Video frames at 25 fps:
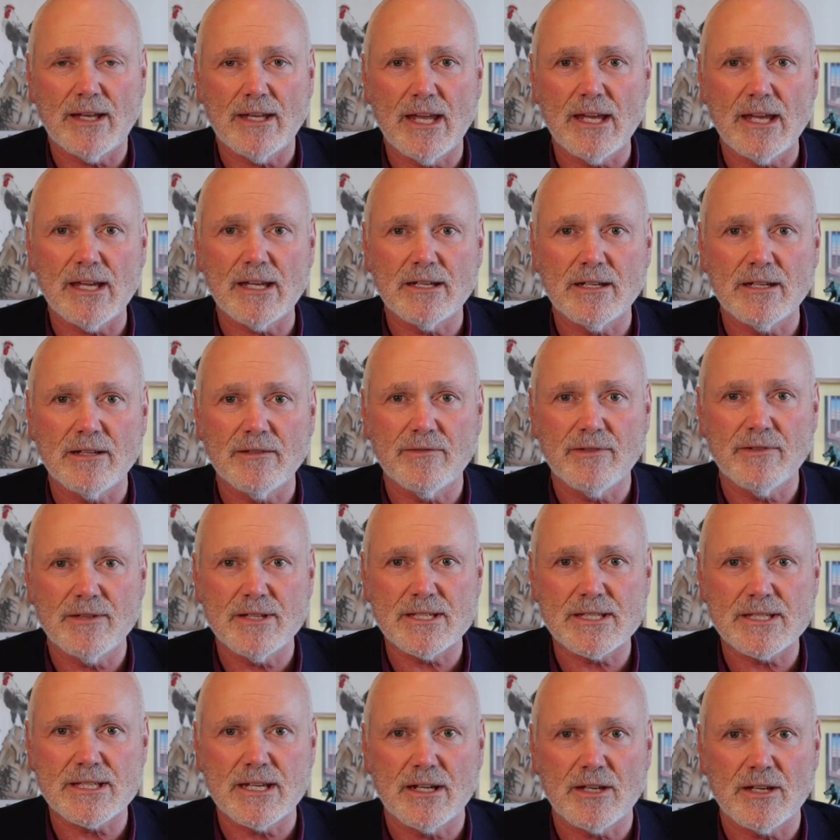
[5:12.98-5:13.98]
negative,
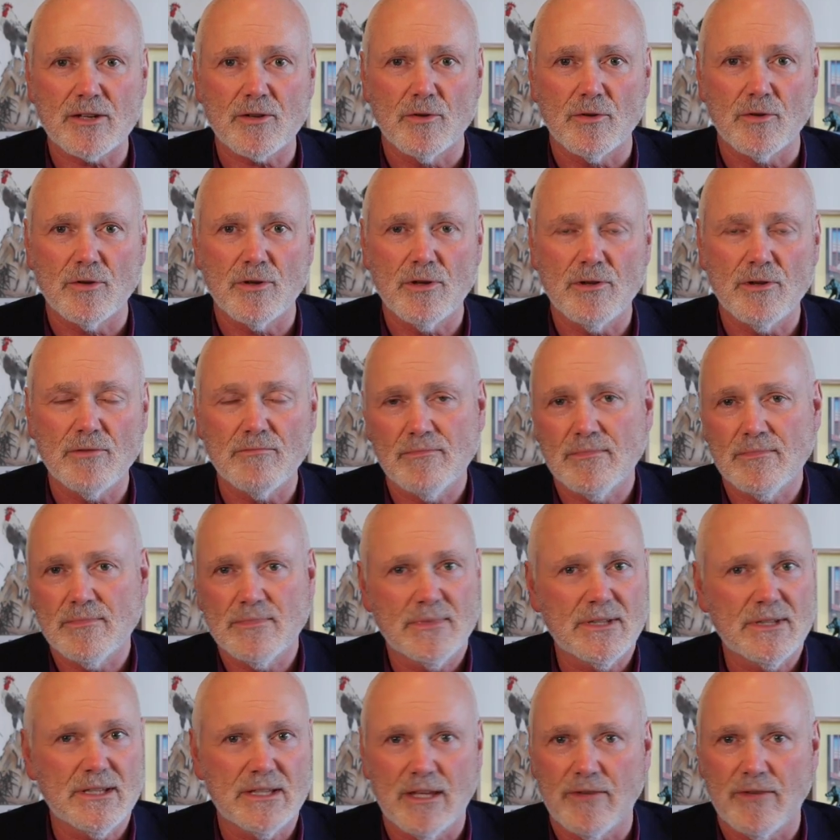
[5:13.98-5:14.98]
cynical,
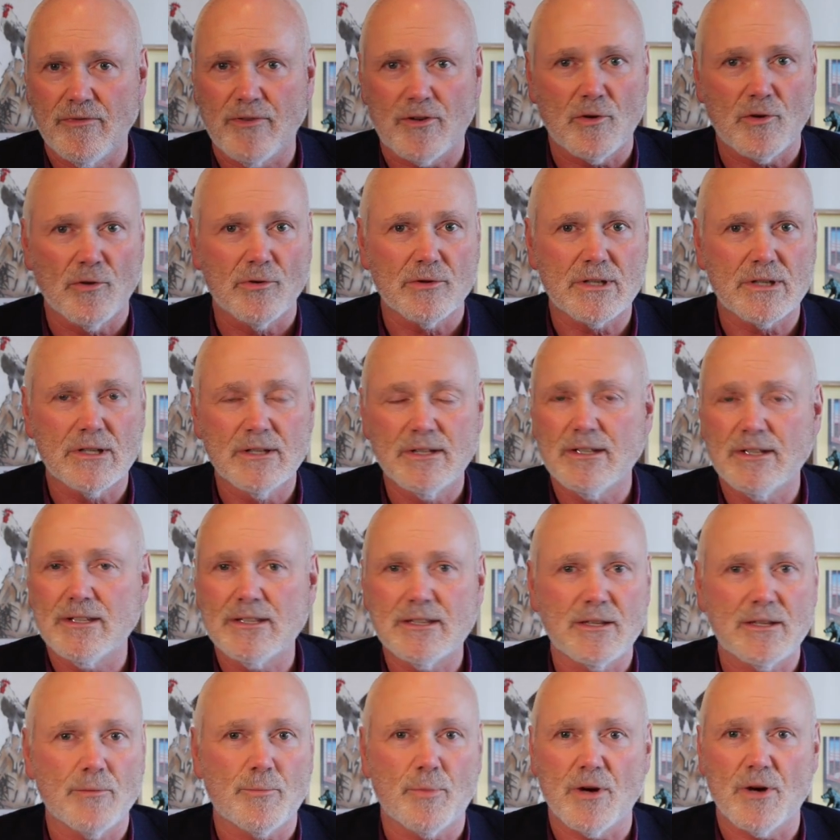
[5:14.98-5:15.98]
difficult,
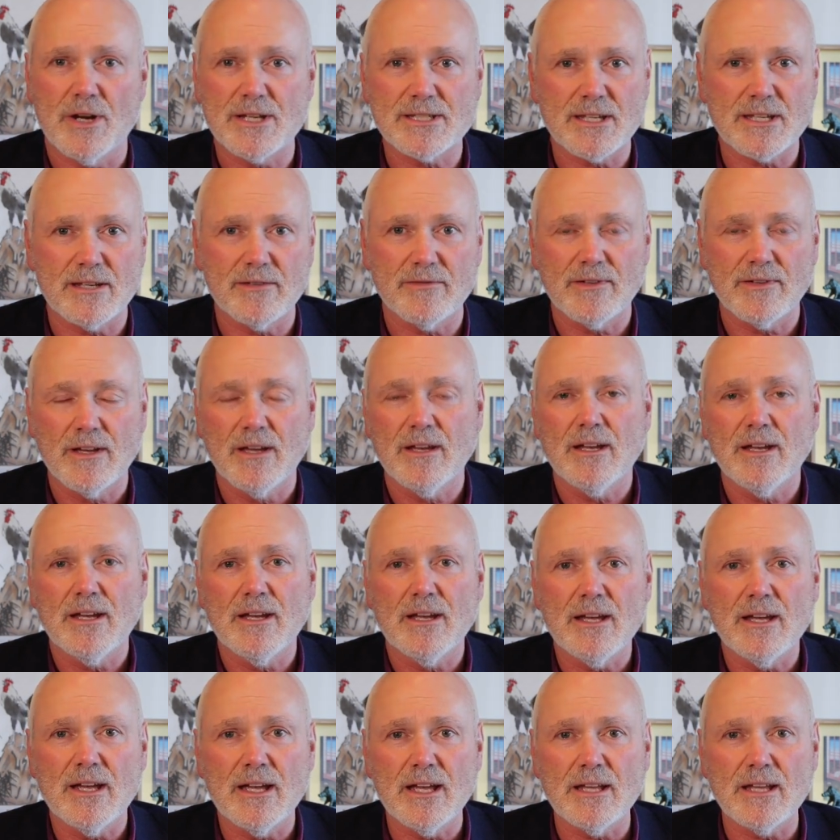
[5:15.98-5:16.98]
depressive.
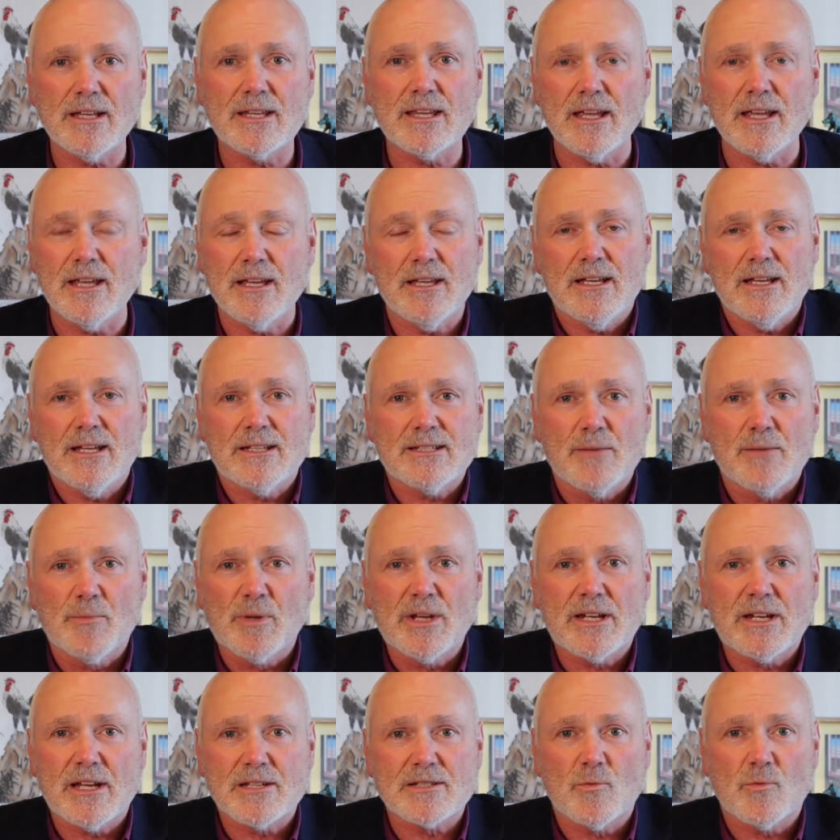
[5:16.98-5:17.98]
It
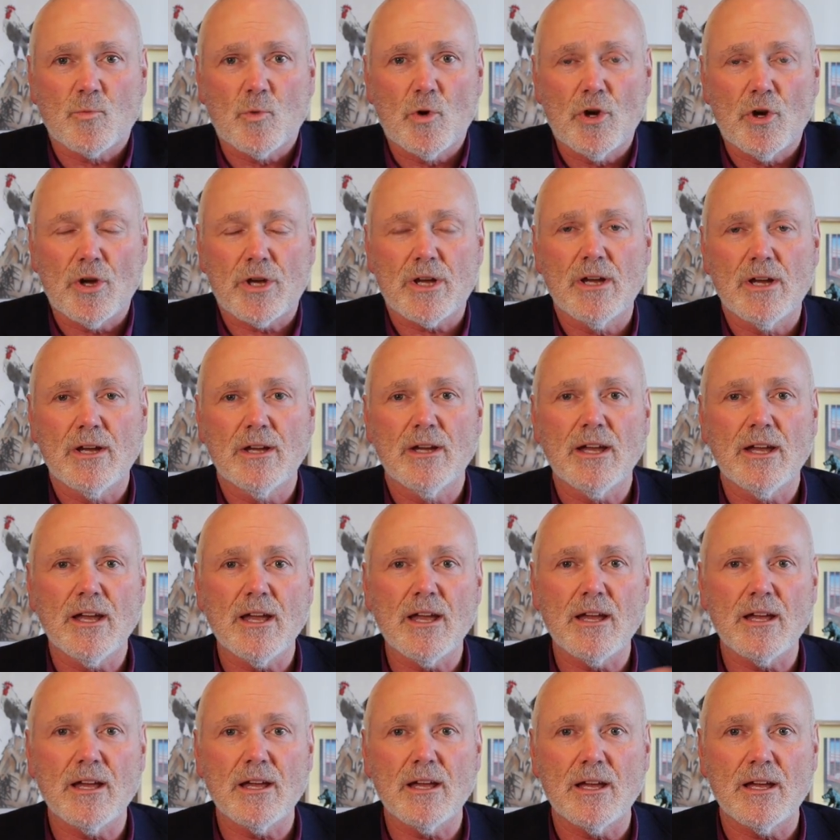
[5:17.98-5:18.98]
simply doesn't work.
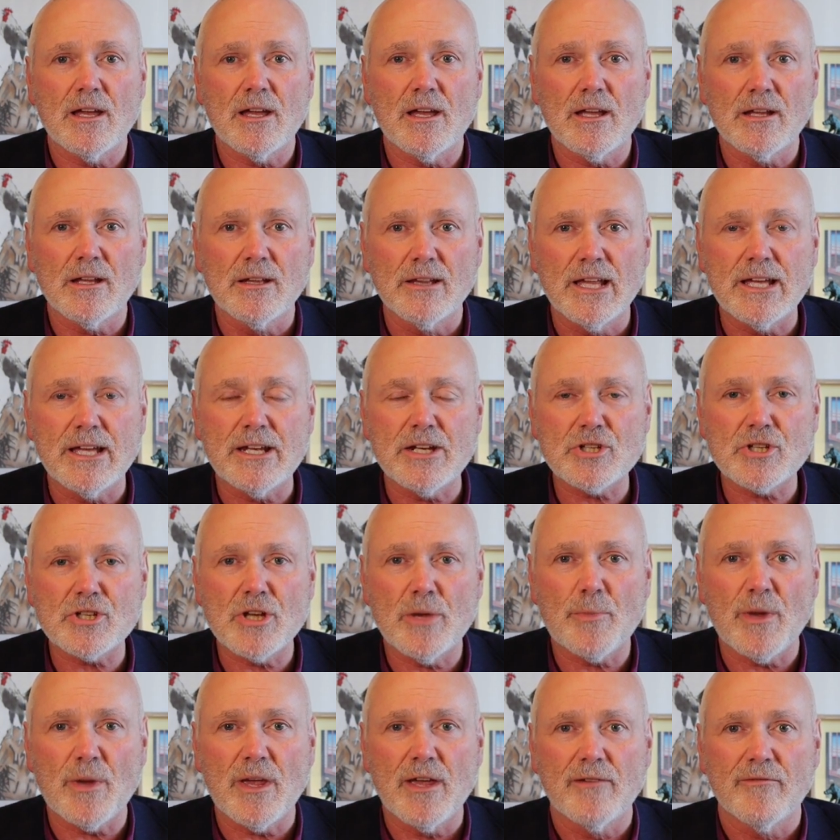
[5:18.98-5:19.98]

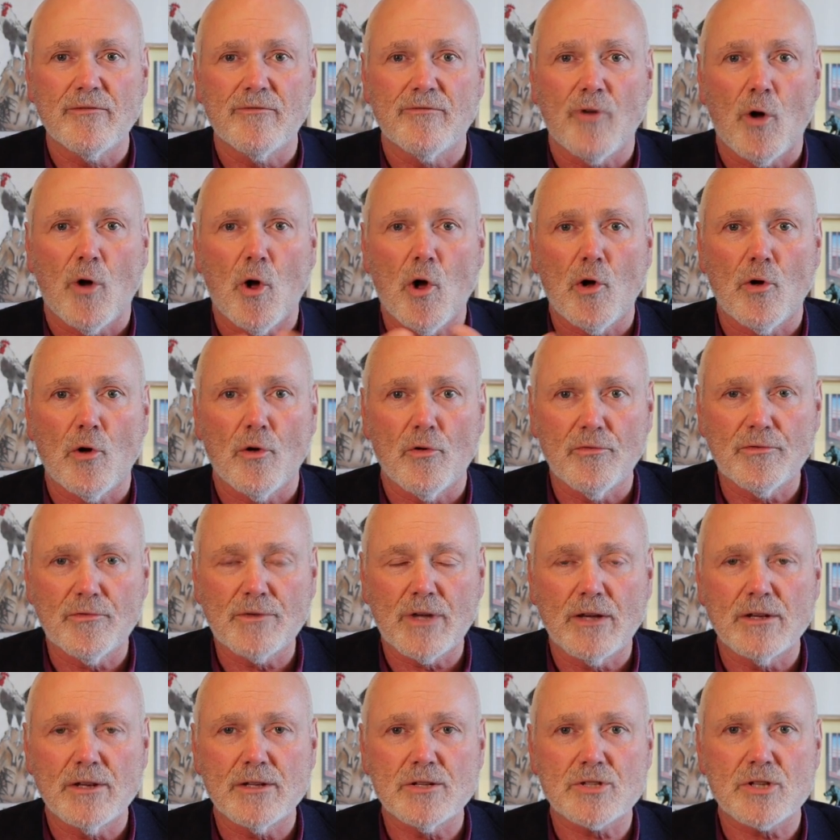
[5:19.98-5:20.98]
Leadership
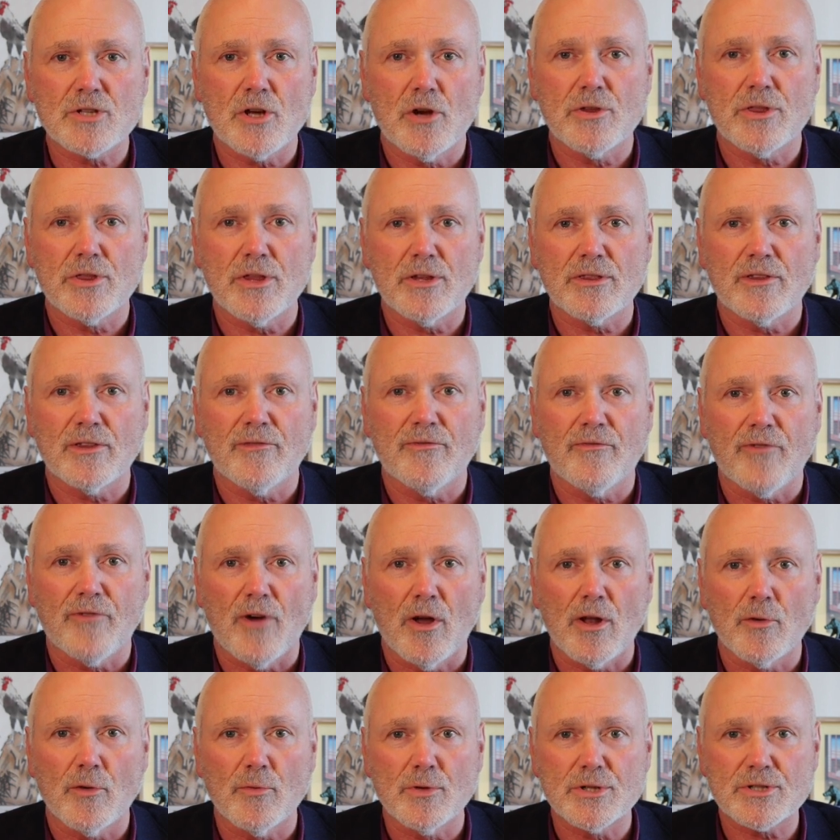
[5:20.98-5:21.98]
evolved so that the
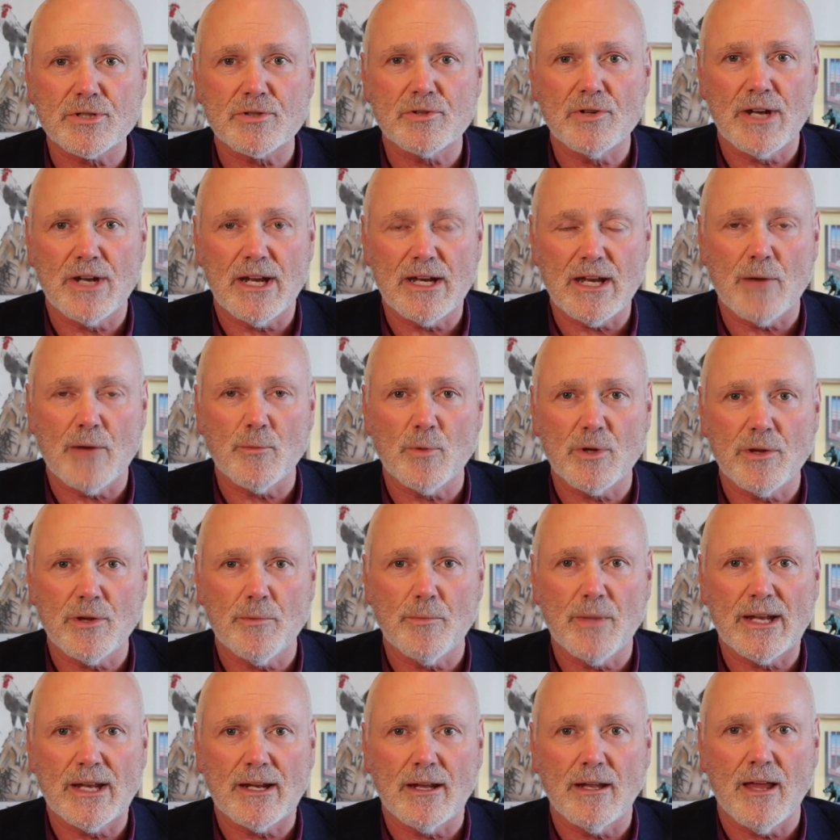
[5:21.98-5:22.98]
followers could end up with a
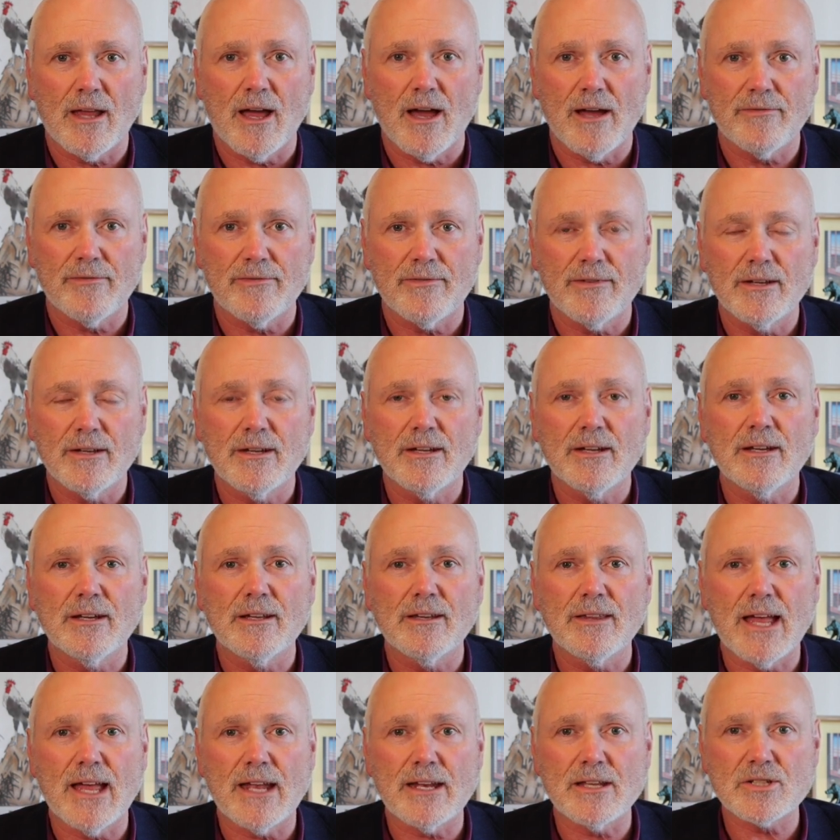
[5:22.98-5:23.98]
better life.
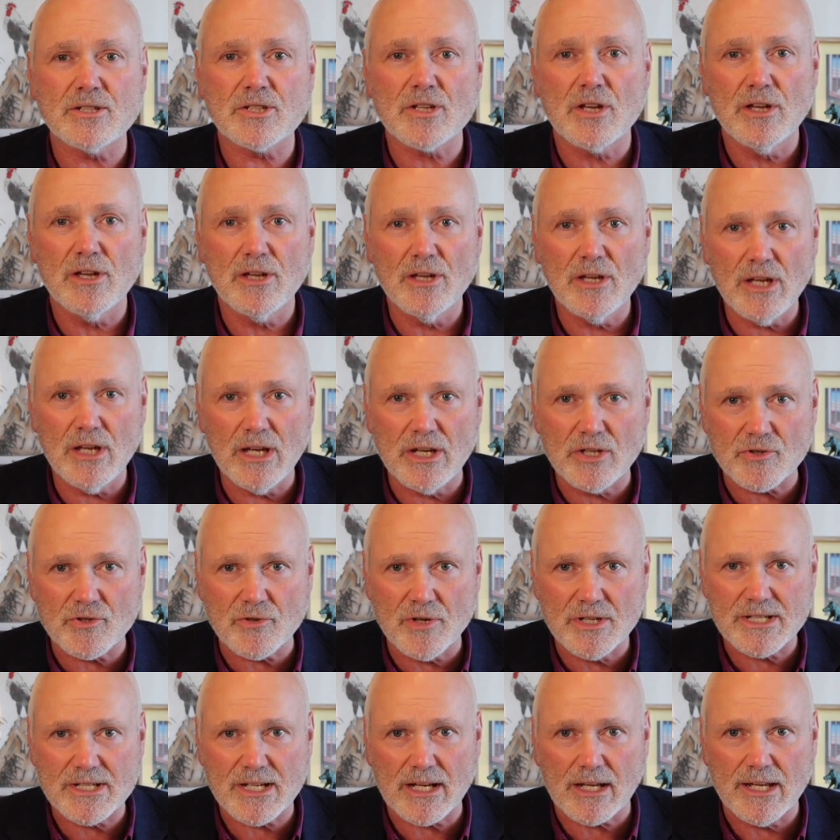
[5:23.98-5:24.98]
That is
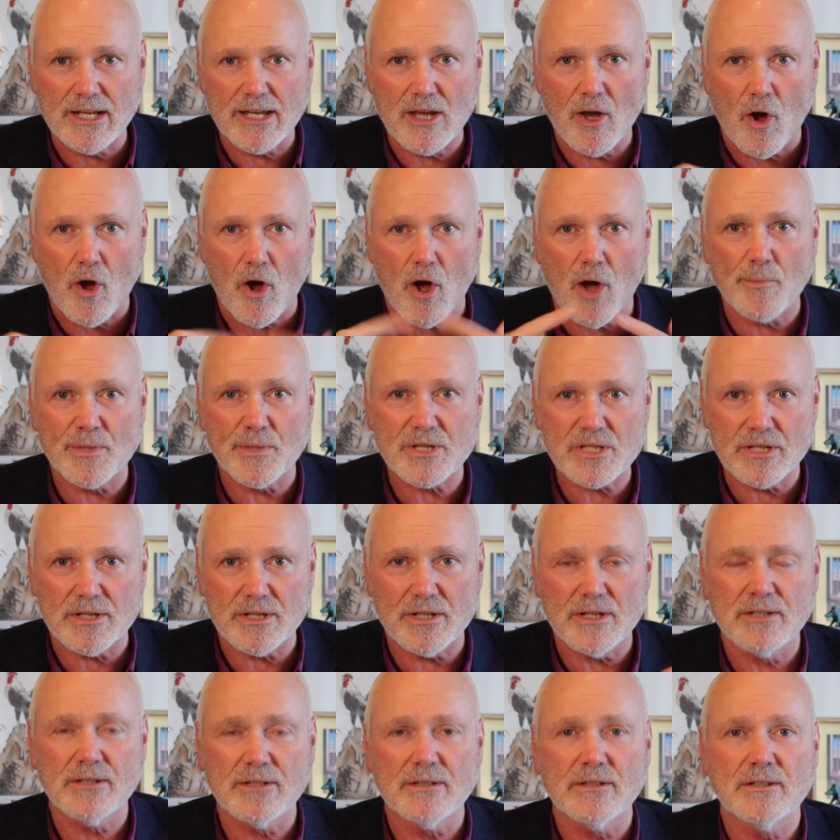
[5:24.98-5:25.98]
intrinsically opposite